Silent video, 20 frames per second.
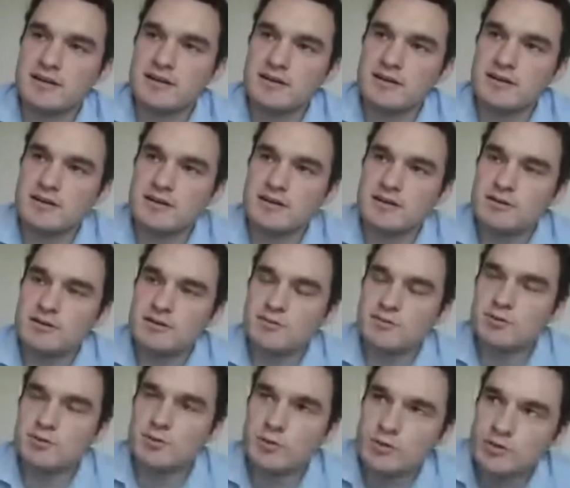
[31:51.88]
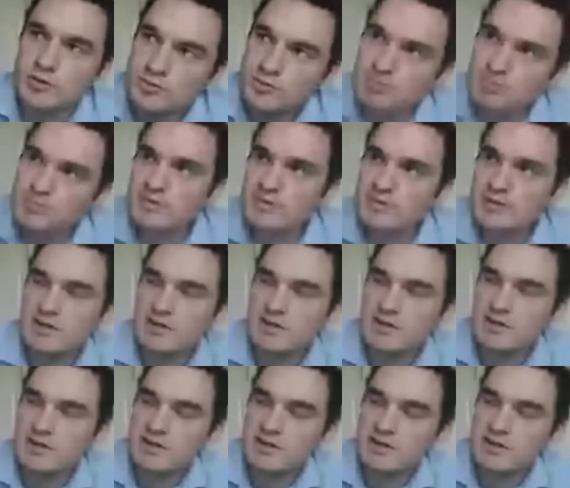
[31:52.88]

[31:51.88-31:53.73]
Thanks, Jenny. Yeah, and of course,